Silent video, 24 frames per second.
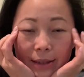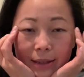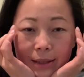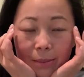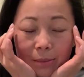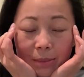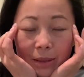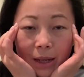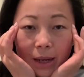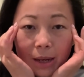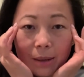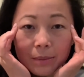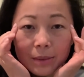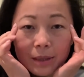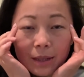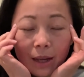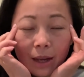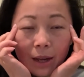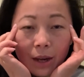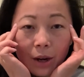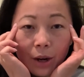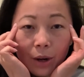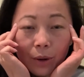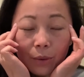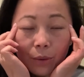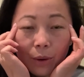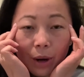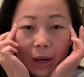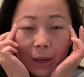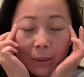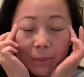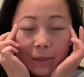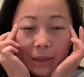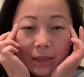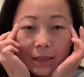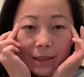Sometimes
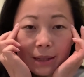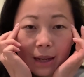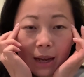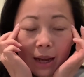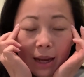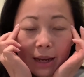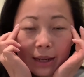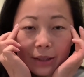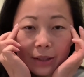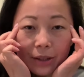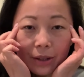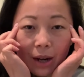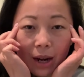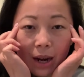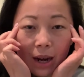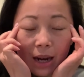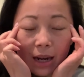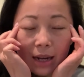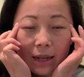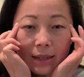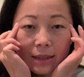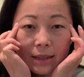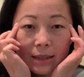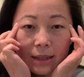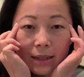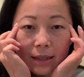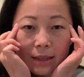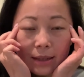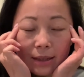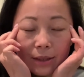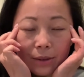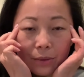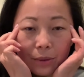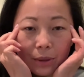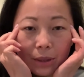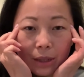right beside your eyes
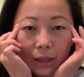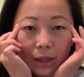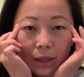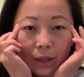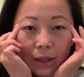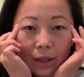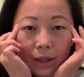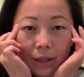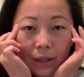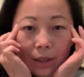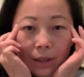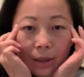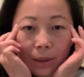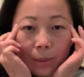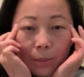is a really good